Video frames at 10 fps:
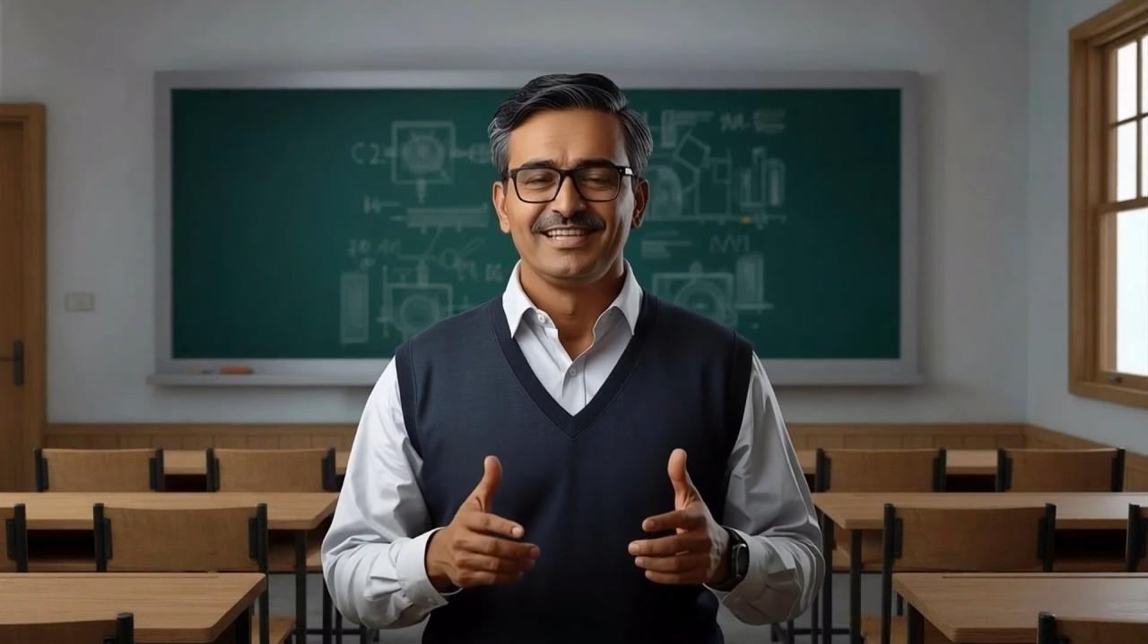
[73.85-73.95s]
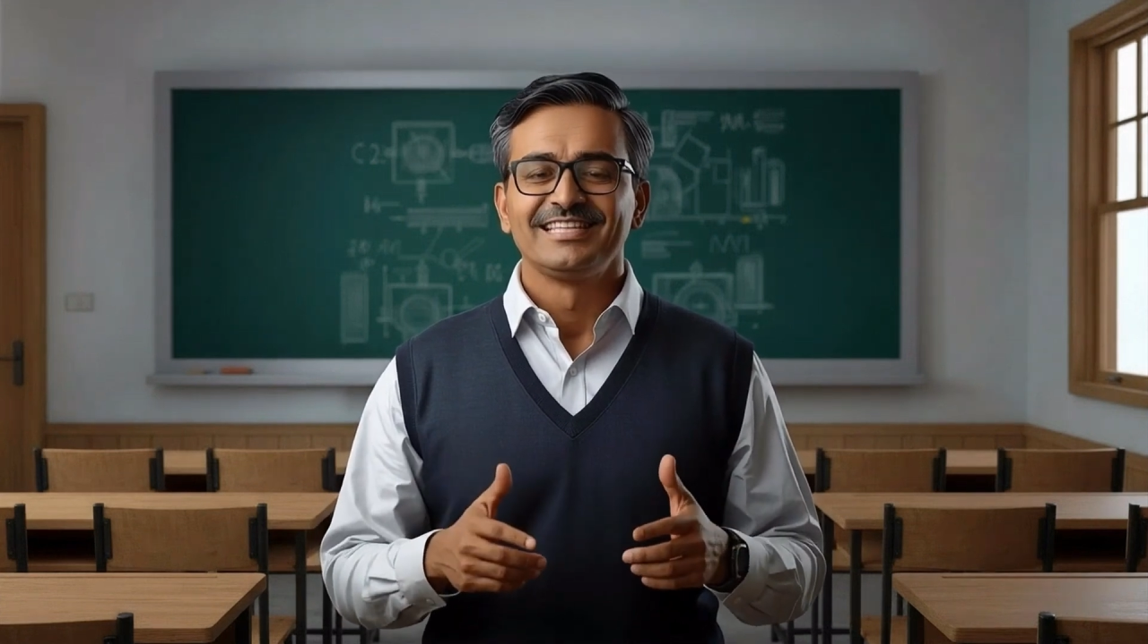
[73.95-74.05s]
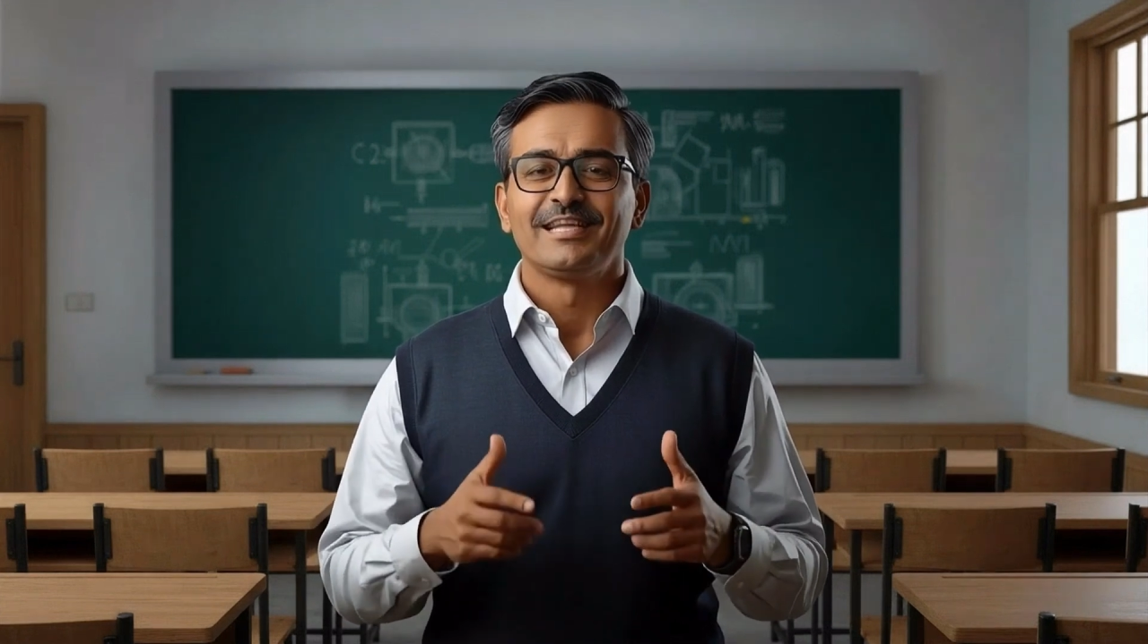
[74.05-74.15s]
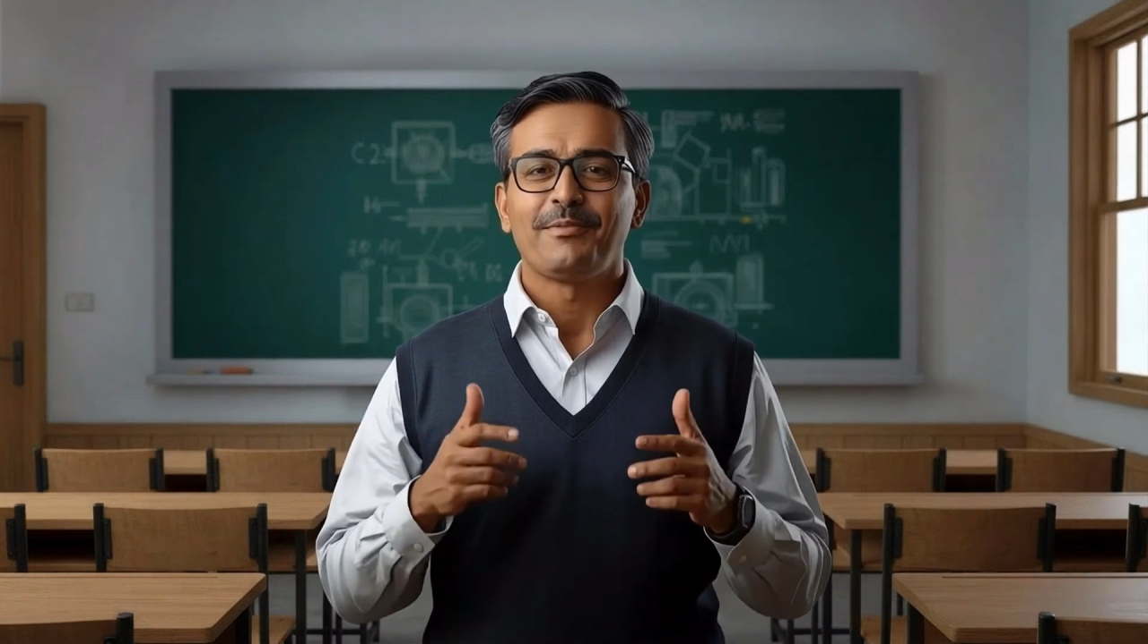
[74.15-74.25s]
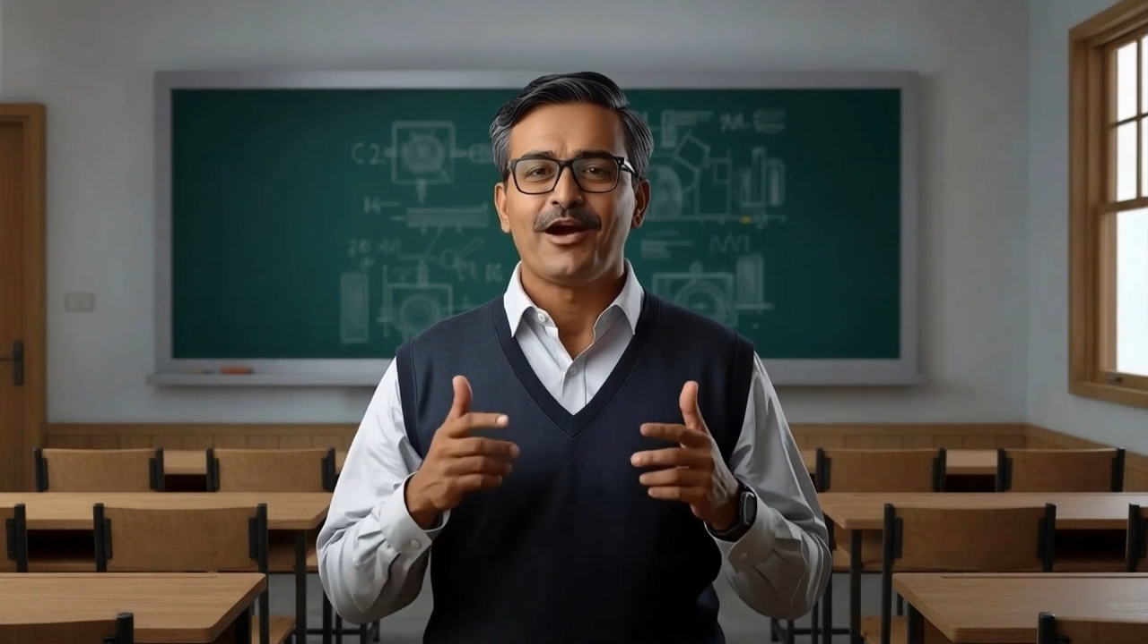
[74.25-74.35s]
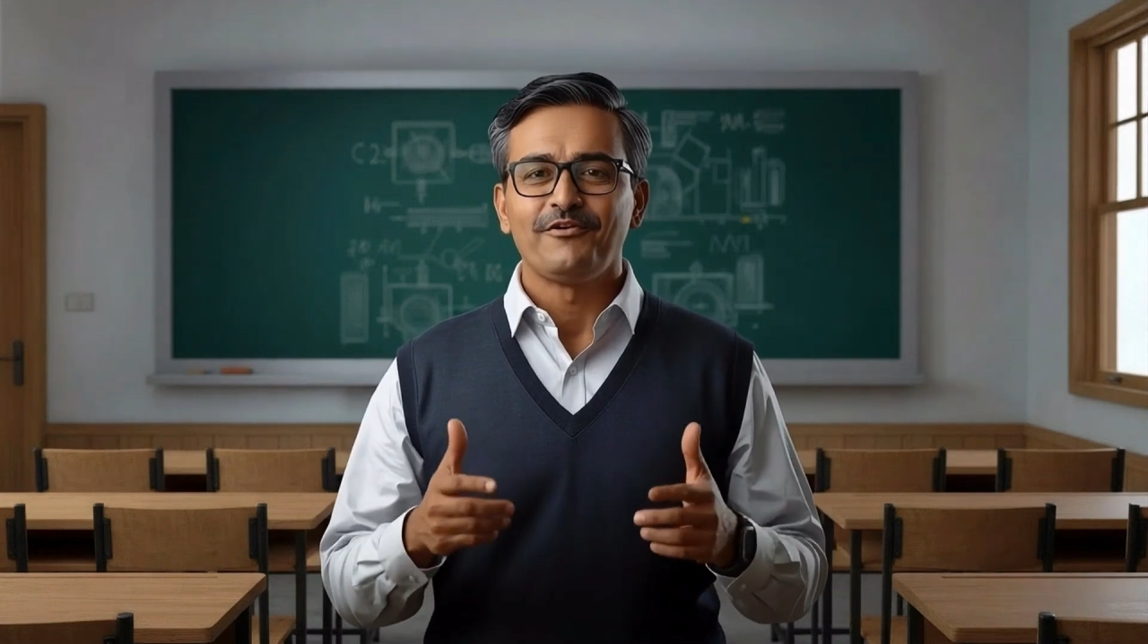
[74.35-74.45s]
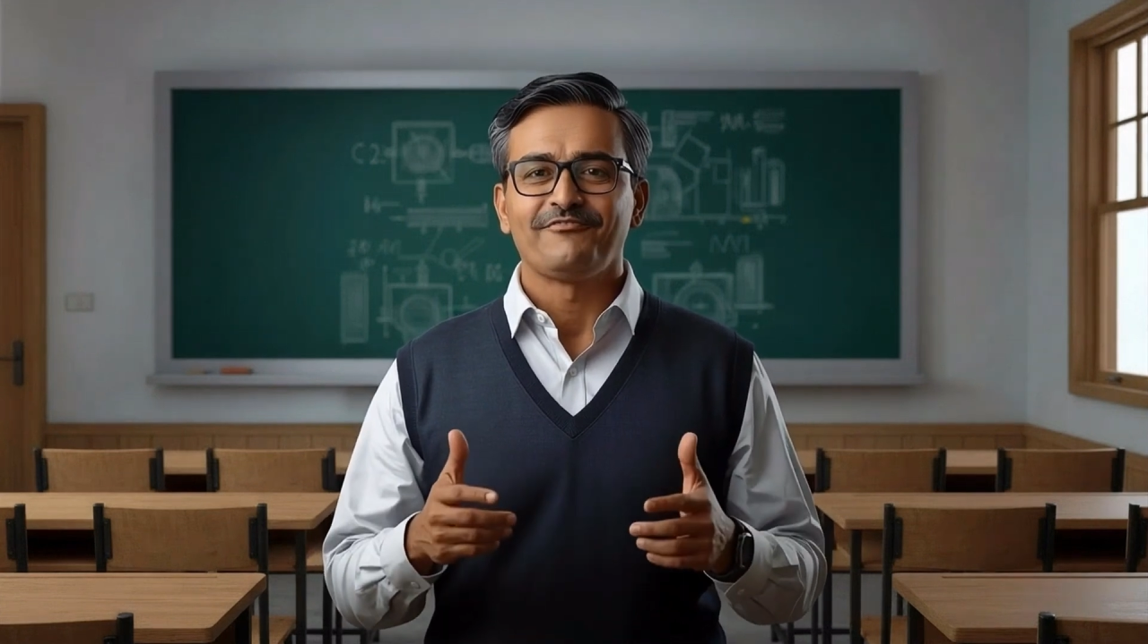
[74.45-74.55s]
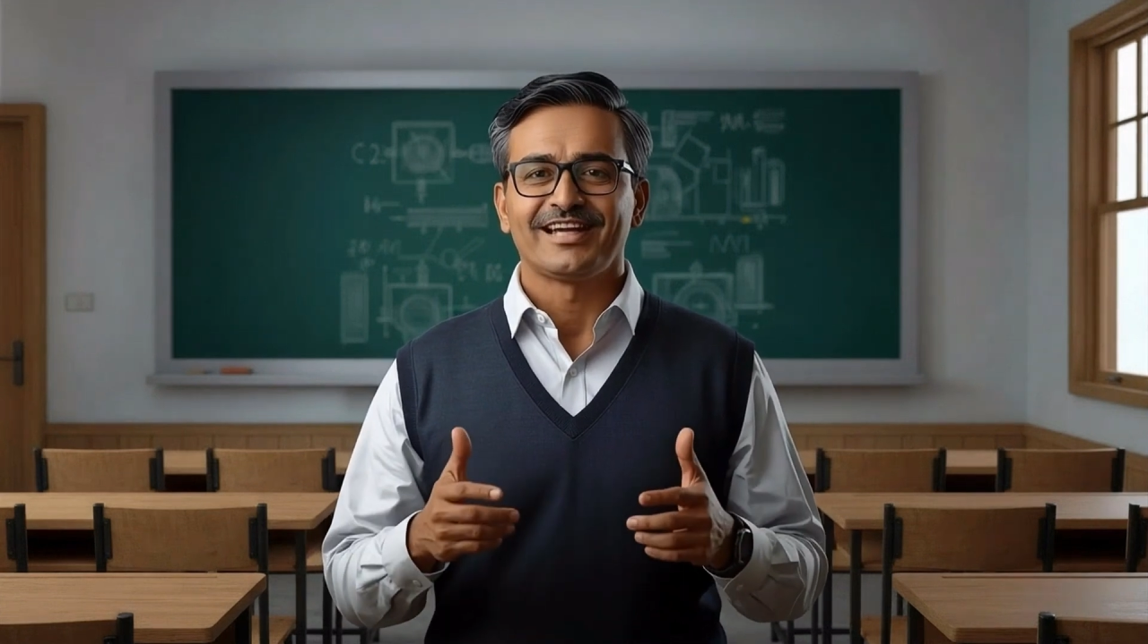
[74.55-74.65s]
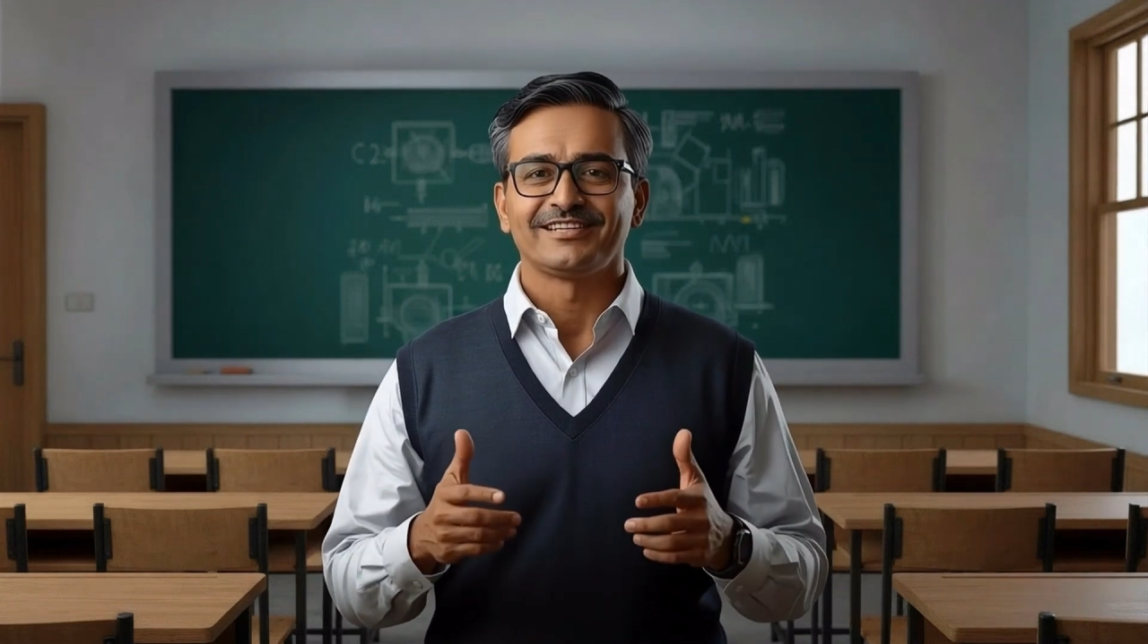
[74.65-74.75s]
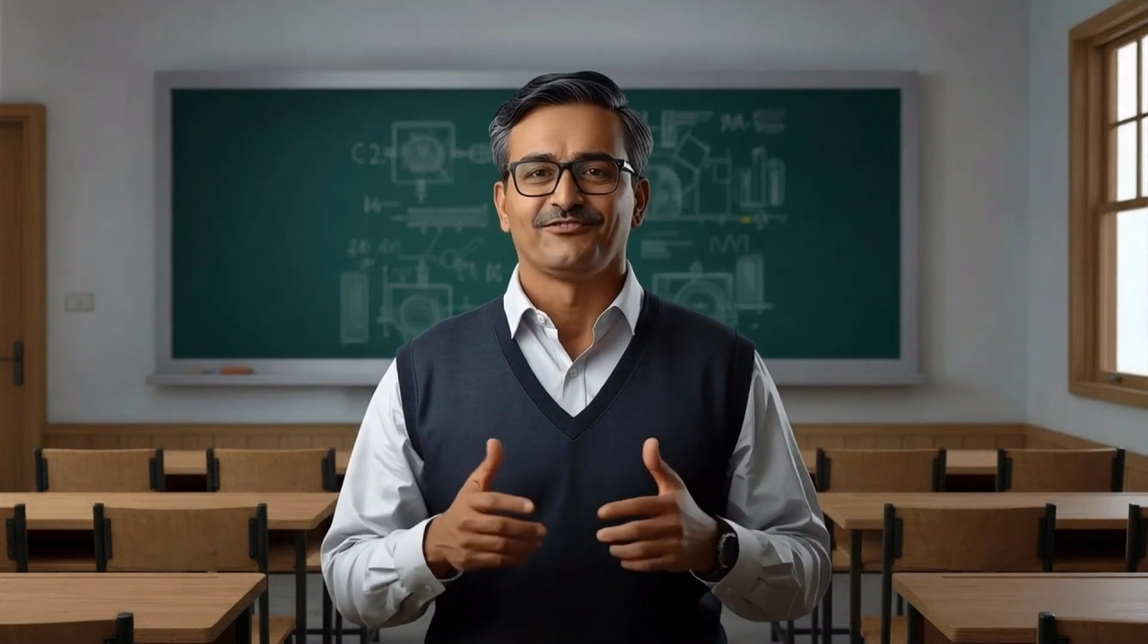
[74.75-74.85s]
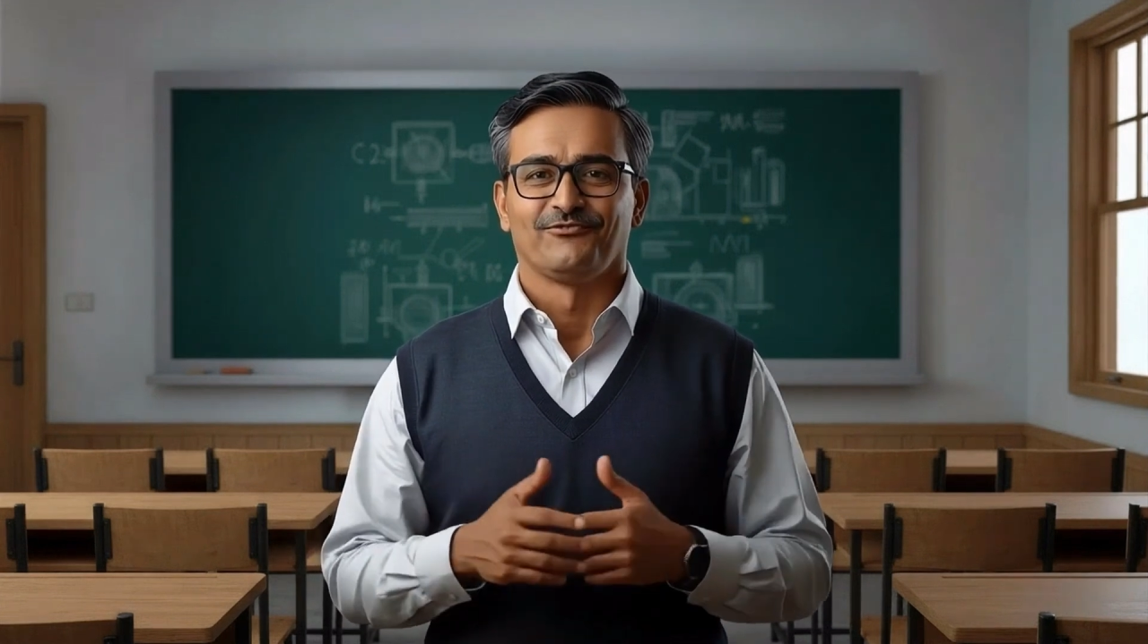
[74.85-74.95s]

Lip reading: the power factor